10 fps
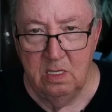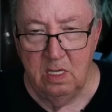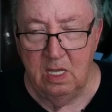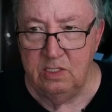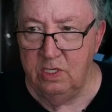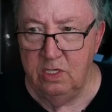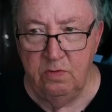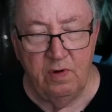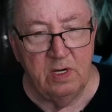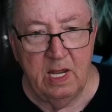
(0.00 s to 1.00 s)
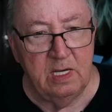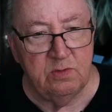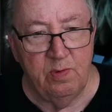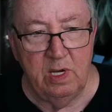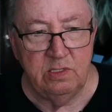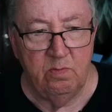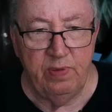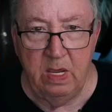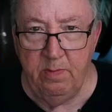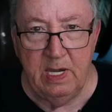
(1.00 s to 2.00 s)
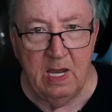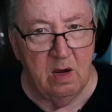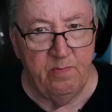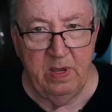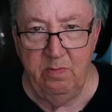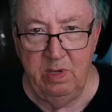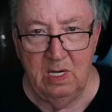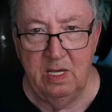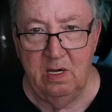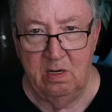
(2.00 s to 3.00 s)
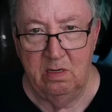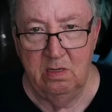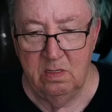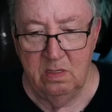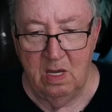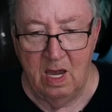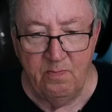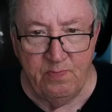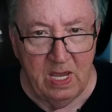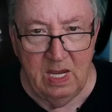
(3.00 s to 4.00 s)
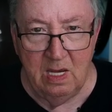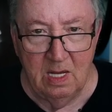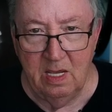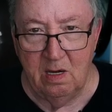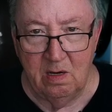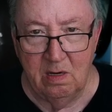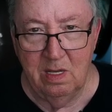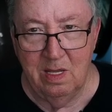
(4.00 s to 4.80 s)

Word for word: It, you've heard that expression, pay me now or pay me later. I paid later.